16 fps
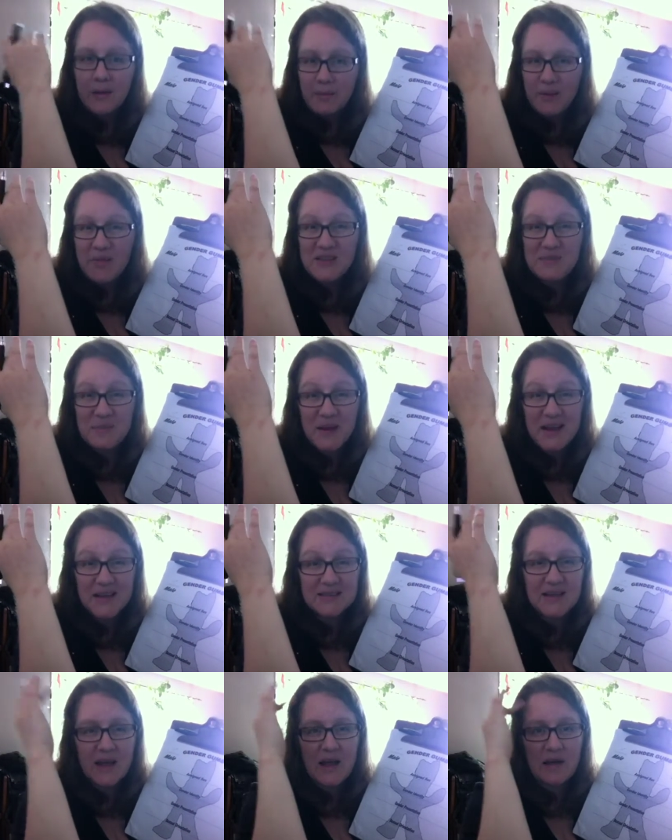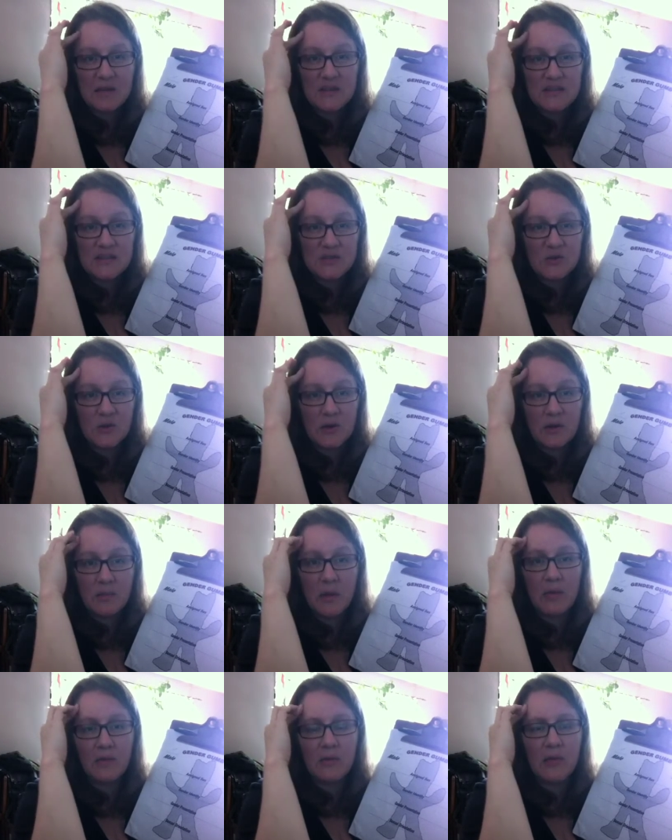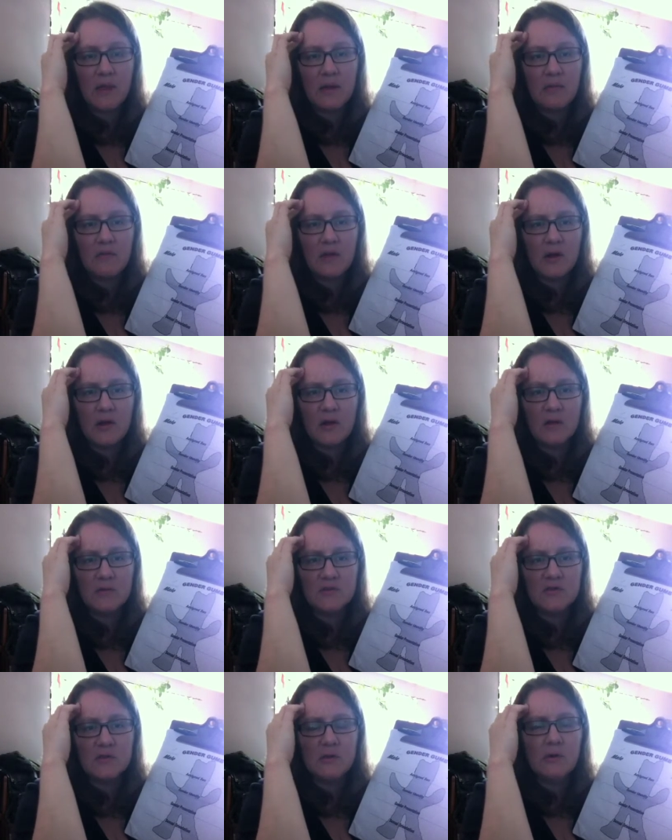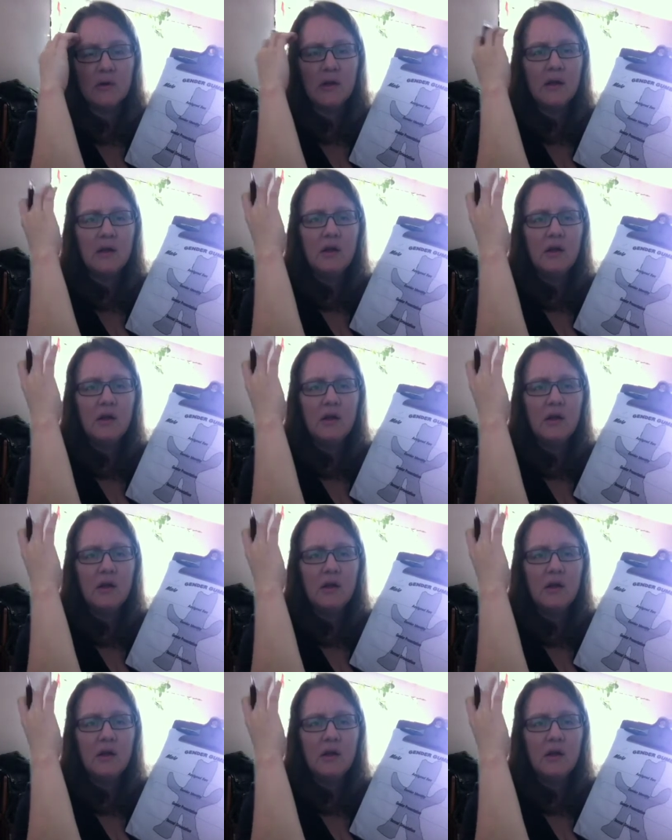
Maybe it's because I have a sister and a mother that I'm very close to.